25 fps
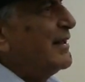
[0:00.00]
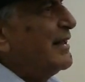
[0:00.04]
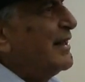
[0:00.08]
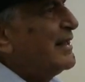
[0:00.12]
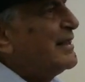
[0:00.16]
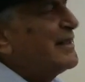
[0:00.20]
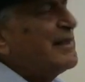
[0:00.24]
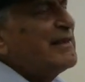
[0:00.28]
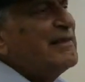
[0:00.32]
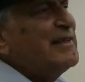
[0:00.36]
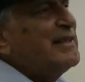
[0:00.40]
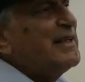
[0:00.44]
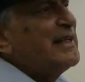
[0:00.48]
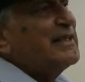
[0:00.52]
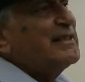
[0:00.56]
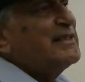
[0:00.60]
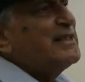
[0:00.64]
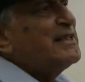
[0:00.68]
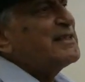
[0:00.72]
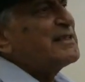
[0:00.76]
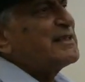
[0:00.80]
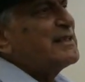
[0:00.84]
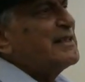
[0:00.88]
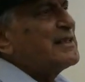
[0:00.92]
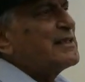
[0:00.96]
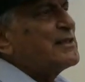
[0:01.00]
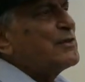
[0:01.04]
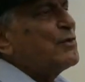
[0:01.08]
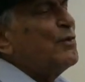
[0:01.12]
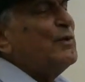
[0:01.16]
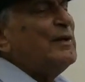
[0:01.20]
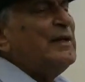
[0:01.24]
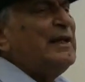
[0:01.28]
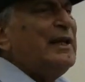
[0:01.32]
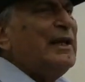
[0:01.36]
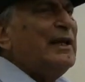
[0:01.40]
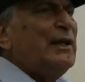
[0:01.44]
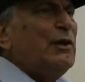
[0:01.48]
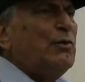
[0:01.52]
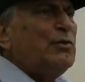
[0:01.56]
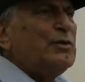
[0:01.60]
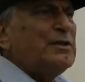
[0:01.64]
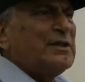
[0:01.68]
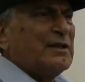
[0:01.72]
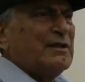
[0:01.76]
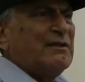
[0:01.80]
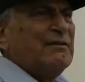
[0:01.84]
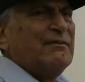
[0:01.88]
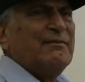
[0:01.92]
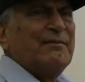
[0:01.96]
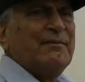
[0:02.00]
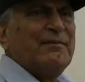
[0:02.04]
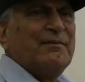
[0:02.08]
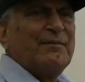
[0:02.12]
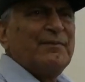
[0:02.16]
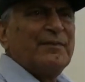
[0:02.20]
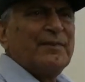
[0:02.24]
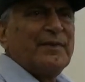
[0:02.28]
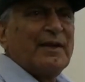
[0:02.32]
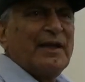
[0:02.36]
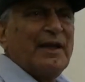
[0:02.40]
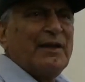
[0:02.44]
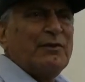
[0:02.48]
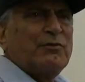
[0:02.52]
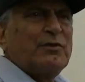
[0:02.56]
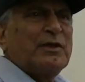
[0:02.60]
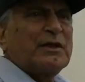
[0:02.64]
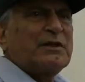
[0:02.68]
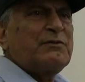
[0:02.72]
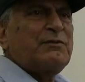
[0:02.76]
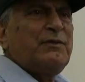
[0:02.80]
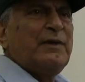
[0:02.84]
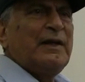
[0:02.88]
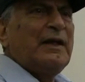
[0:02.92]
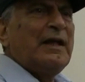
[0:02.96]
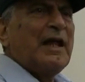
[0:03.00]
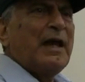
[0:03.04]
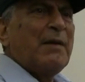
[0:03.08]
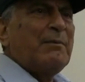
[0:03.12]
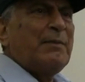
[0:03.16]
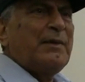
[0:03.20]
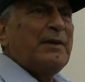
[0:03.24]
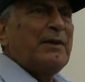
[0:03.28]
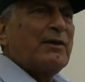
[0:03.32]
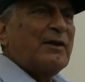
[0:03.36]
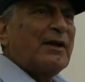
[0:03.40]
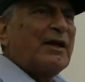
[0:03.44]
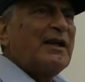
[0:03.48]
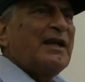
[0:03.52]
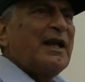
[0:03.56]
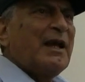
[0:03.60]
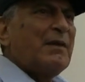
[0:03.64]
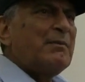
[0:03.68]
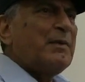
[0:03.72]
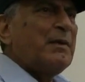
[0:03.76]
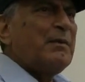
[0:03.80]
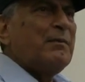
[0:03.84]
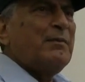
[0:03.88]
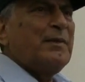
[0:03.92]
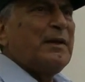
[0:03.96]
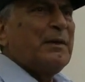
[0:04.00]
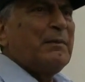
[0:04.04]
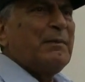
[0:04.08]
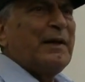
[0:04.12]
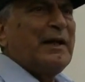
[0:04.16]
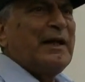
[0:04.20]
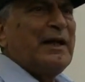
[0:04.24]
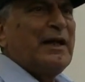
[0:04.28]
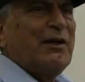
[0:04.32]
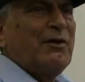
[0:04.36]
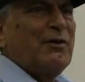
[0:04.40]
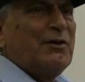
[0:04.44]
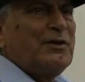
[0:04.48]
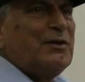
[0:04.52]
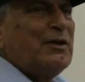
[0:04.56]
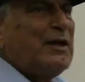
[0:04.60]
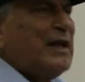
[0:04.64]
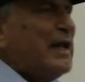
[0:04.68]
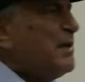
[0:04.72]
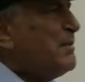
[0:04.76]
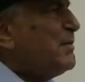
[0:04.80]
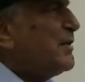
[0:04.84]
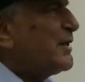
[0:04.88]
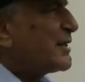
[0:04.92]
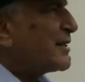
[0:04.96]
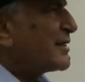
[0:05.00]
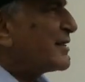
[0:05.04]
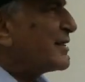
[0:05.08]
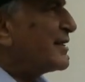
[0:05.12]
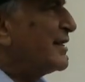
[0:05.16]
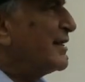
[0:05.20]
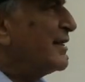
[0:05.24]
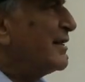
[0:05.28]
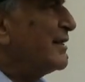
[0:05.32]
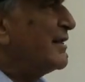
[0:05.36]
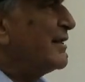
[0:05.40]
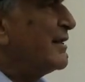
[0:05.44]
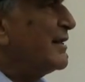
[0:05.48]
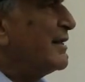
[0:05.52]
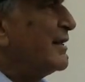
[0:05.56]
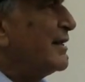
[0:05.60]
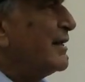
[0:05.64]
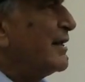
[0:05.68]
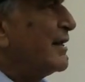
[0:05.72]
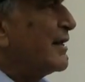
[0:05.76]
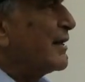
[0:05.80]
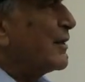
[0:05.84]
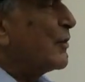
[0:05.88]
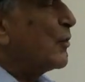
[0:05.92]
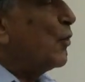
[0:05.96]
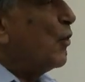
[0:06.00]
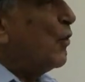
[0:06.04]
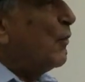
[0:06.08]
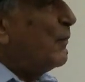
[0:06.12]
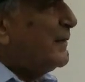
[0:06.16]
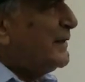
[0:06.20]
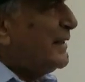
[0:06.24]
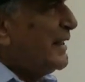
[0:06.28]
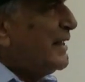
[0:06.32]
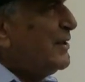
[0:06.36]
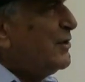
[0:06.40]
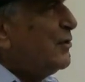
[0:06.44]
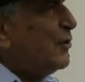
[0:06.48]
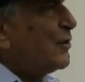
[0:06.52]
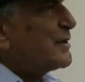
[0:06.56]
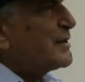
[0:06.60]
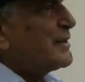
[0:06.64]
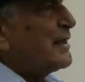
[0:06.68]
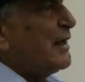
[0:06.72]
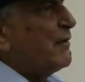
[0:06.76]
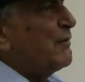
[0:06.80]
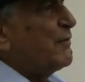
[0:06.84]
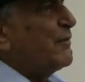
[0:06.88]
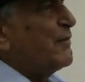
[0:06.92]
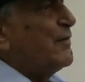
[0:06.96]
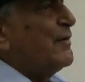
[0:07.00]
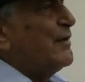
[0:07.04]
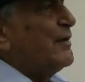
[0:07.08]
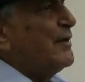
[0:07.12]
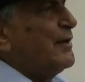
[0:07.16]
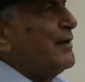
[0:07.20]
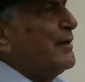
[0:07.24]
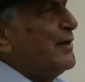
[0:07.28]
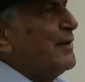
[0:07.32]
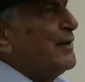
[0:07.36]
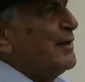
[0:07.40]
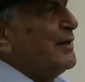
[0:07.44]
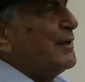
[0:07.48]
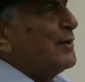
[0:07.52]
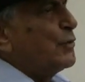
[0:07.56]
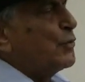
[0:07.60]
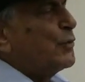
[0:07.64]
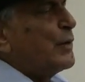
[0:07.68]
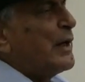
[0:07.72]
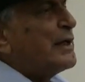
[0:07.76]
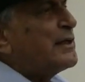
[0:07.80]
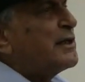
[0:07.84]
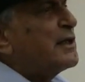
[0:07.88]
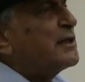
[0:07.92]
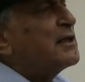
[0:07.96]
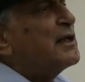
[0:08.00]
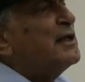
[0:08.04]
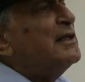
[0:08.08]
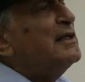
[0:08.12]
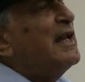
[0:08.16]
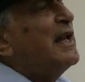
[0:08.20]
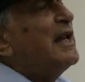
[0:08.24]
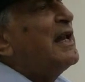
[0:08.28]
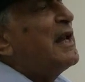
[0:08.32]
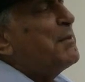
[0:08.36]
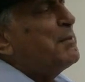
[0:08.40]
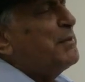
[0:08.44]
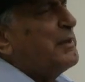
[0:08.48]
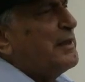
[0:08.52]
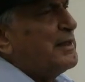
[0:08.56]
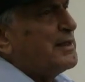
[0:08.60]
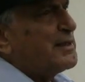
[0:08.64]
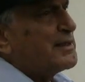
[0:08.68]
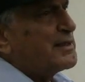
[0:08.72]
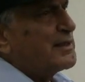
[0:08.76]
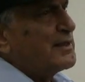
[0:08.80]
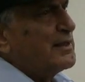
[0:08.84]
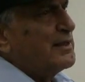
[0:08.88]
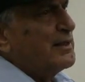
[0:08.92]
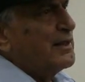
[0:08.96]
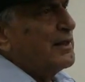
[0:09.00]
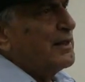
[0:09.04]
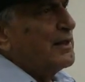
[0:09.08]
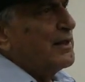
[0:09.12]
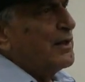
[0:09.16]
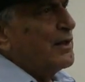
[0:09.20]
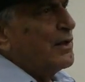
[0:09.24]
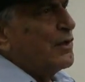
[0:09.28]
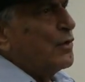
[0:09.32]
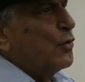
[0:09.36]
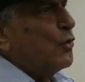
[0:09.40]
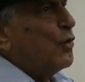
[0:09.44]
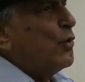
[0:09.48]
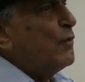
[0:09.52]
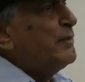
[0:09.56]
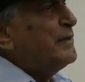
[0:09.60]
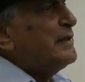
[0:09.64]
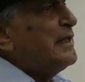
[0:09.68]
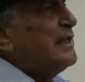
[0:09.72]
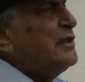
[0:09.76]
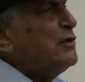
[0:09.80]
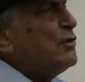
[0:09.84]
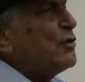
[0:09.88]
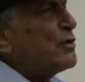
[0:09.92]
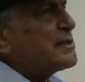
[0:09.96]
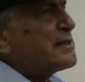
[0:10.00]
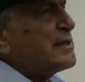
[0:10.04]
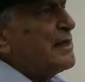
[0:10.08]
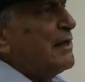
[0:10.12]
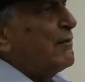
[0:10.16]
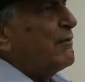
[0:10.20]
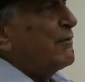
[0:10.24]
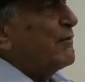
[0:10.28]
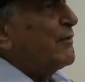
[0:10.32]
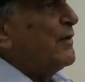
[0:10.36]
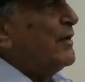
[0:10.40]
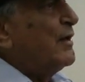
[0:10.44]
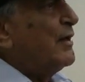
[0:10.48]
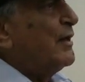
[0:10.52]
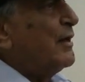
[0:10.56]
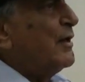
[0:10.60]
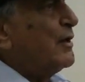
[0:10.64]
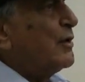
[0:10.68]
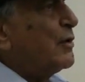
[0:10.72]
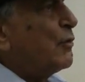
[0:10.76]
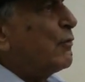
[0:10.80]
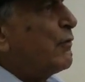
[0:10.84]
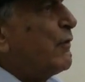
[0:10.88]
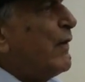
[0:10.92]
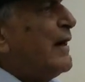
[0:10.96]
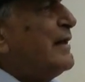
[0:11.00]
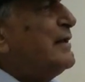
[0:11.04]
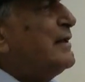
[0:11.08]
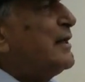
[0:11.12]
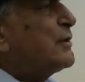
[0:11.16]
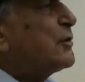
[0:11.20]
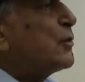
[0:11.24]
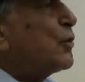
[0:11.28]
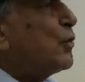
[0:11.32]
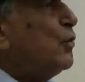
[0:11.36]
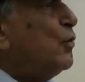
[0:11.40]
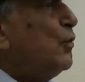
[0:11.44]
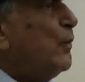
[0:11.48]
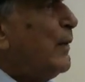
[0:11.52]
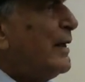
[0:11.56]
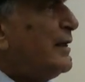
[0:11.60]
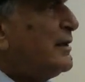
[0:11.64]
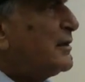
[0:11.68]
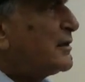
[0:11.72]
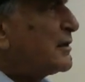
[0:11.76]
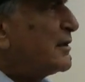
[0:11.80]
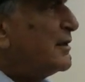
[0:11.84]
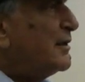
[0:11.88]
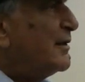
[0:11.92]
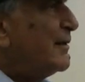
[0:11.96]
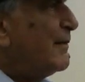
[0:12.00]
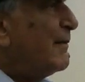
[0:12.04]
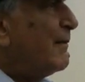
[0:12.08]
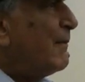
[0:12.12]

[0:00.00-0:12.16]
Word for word: it doesn't exist. It's only illusion. And you just feel happy or unhappy depending on your neighbors. Go within yourself to get eternal happiness. Go within yourself to find the true wealth